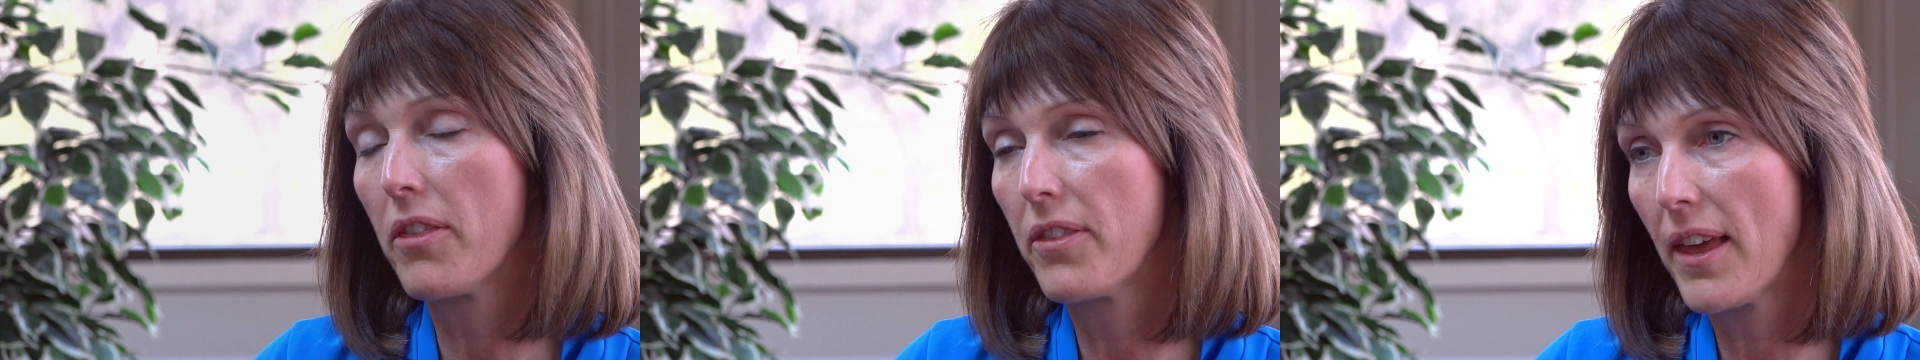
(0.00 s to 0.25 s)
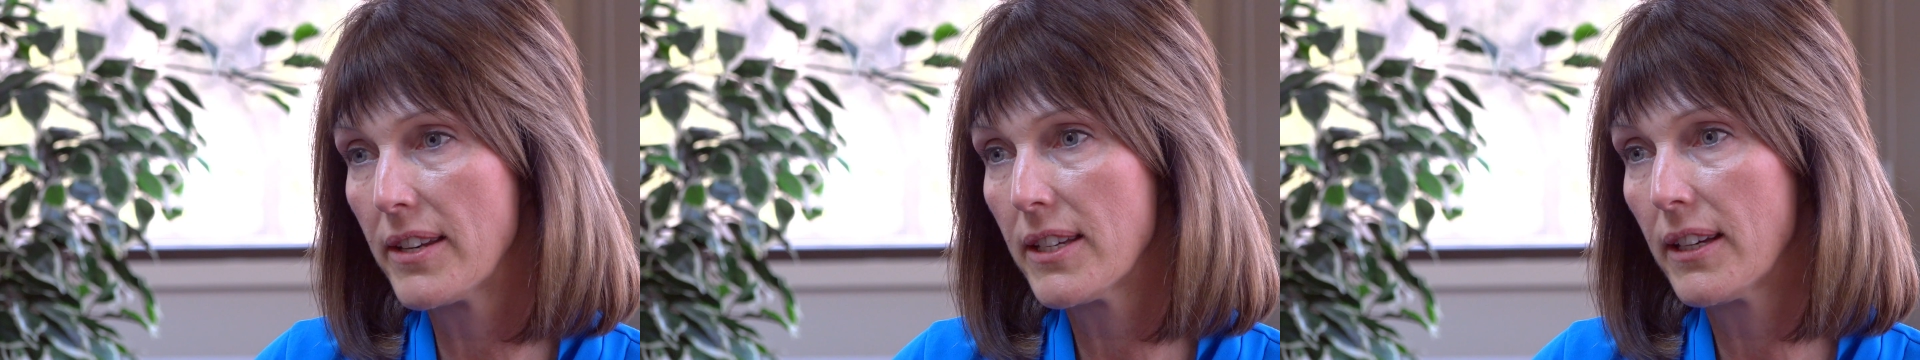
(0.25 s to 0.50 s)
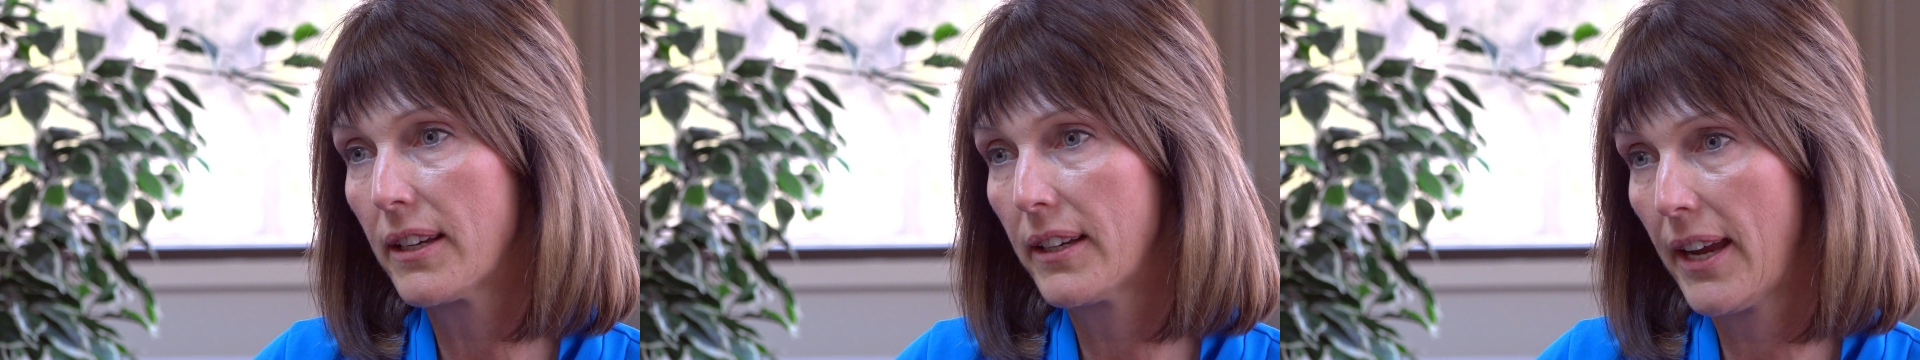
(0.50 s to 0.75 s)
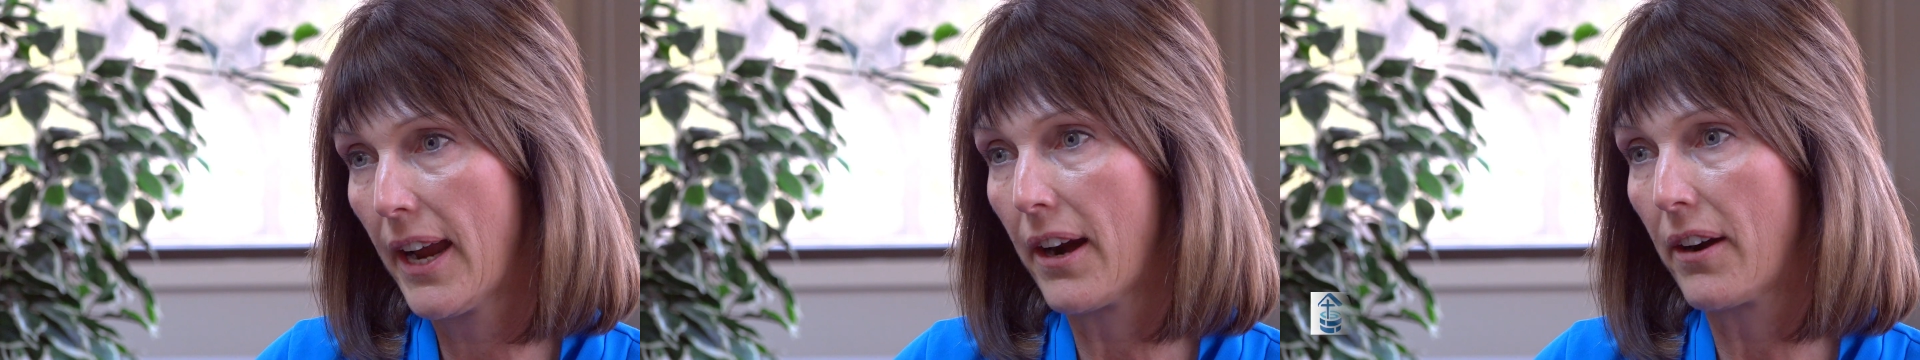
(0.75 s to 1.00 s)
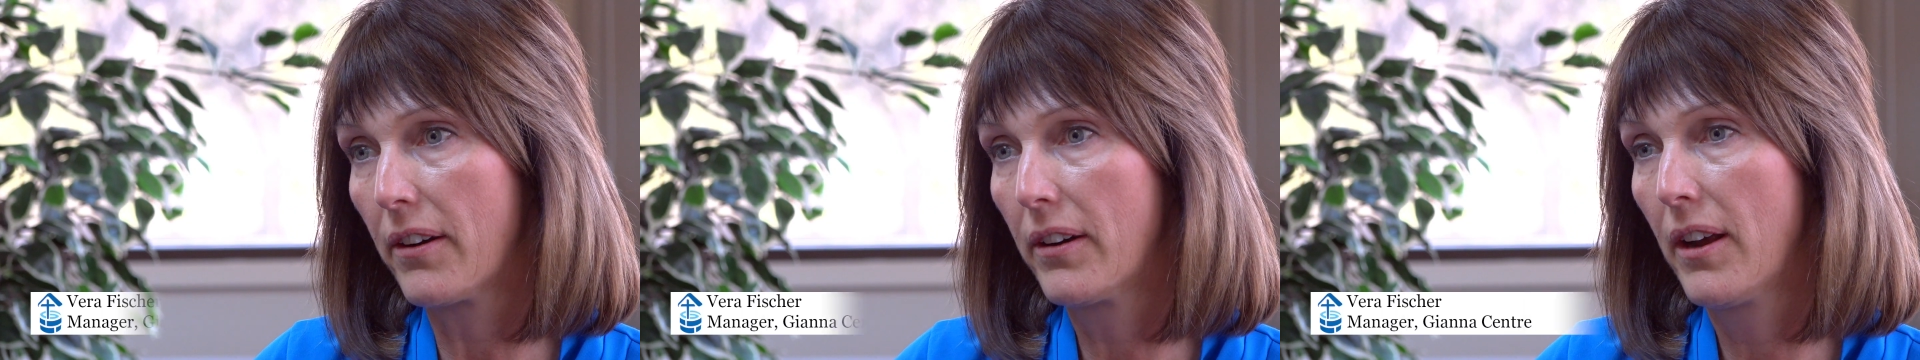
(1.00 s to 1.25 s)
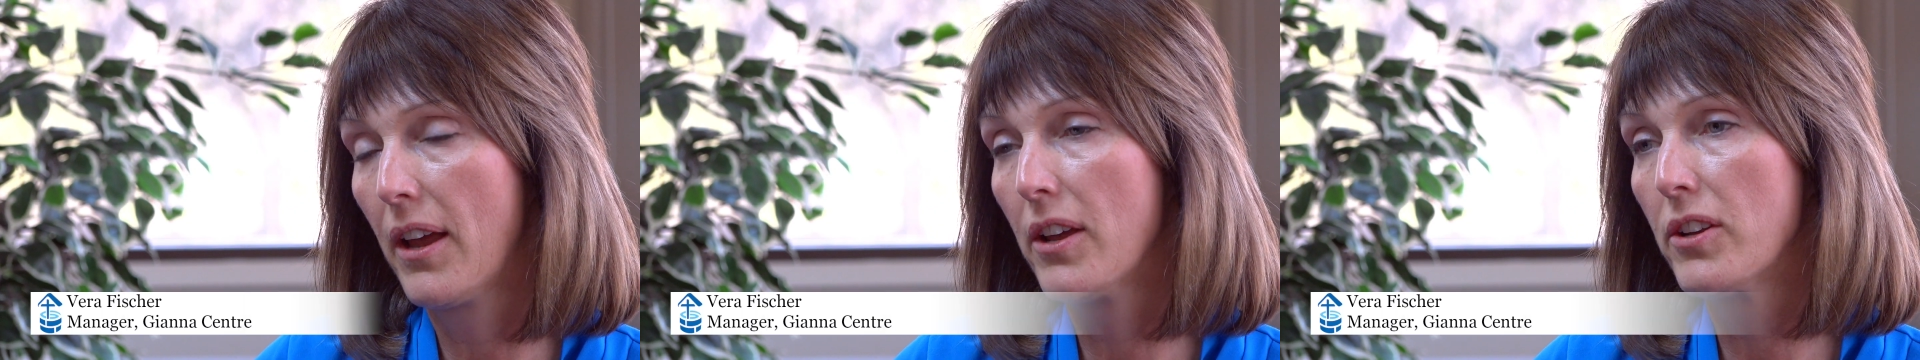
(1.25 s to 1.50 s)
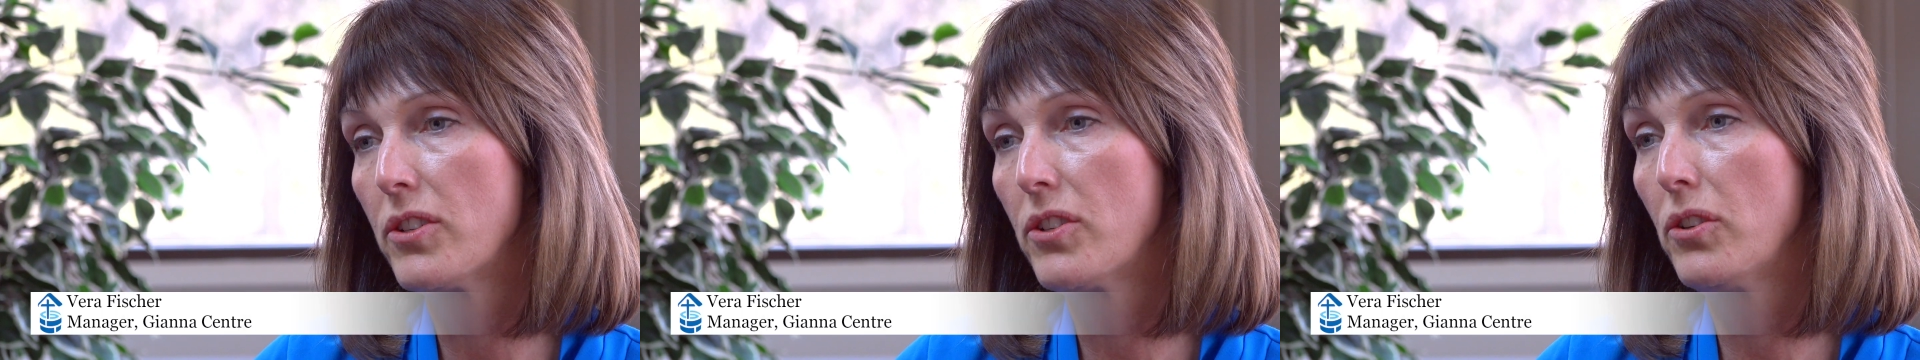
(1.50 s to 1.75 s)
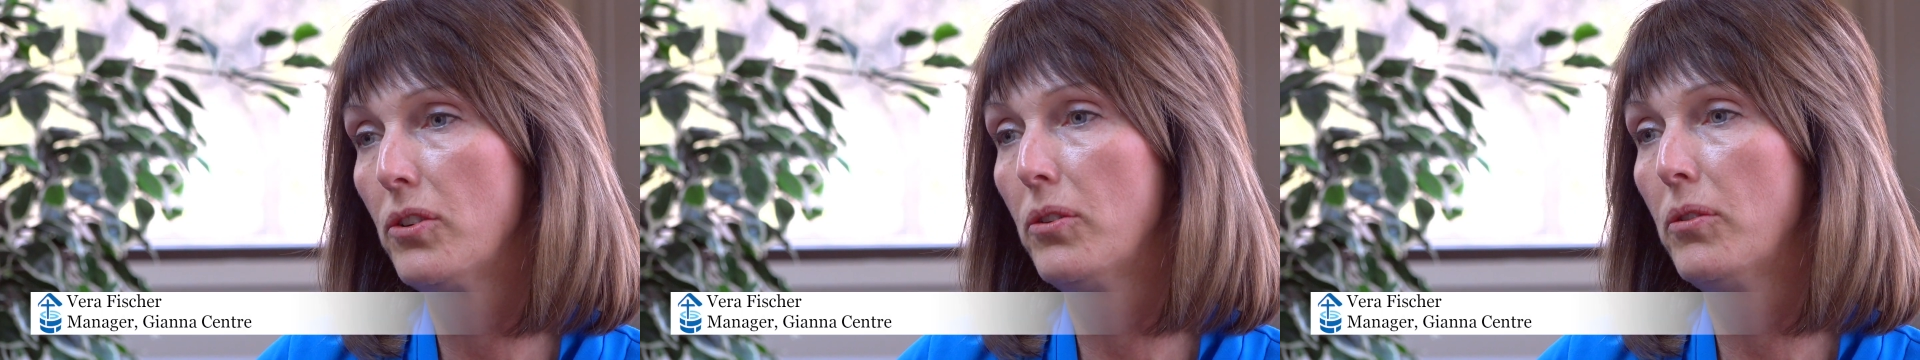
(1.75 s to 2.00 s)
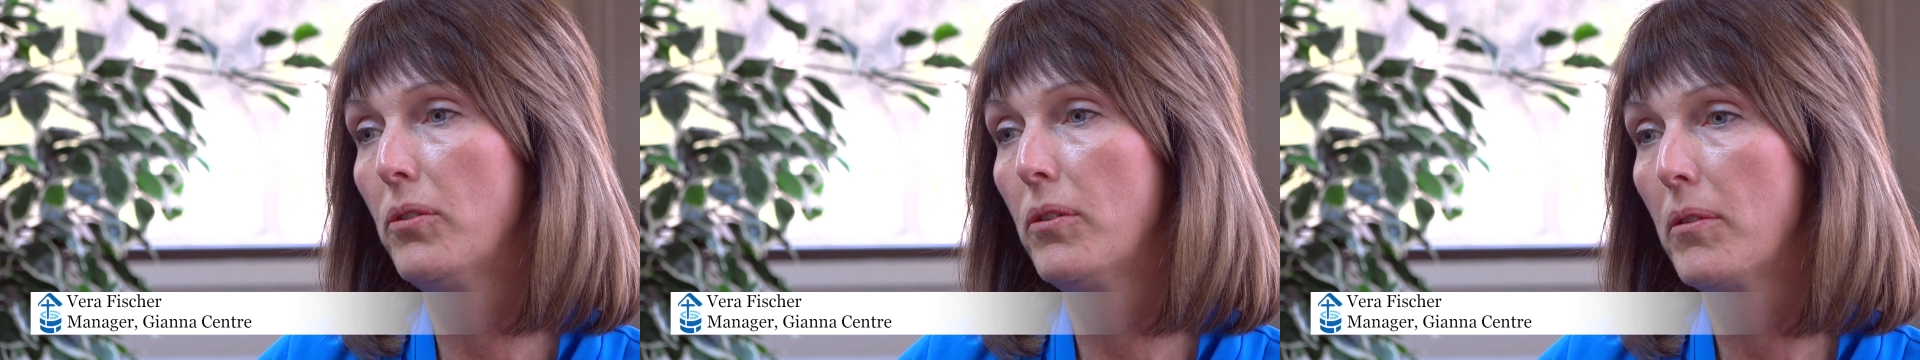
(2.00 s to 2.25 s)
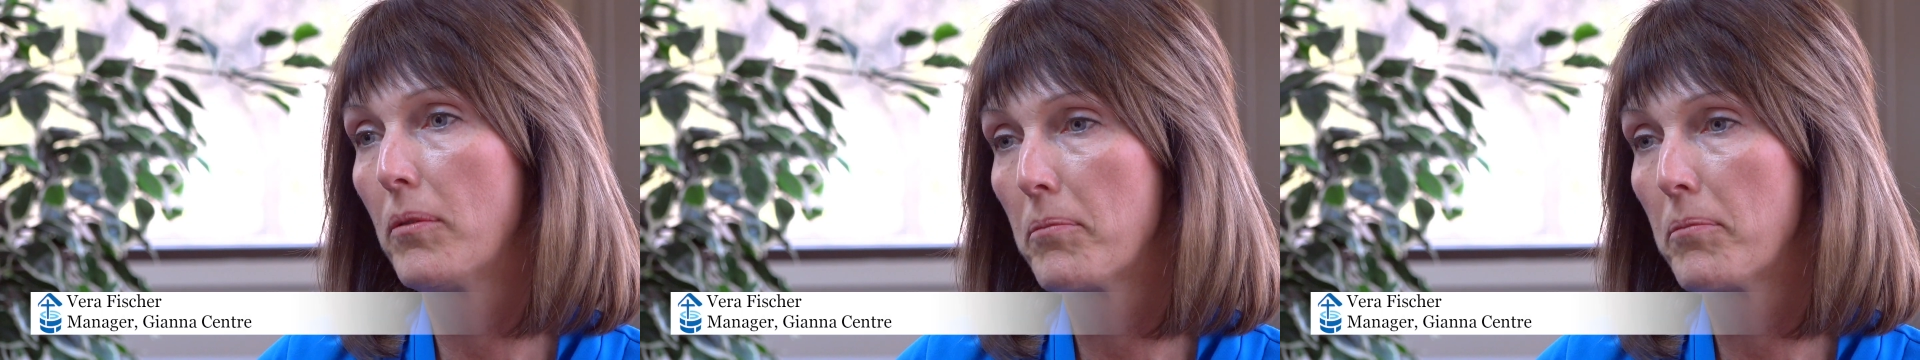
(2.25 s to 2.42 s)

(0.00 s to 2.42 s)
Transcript: authentic care to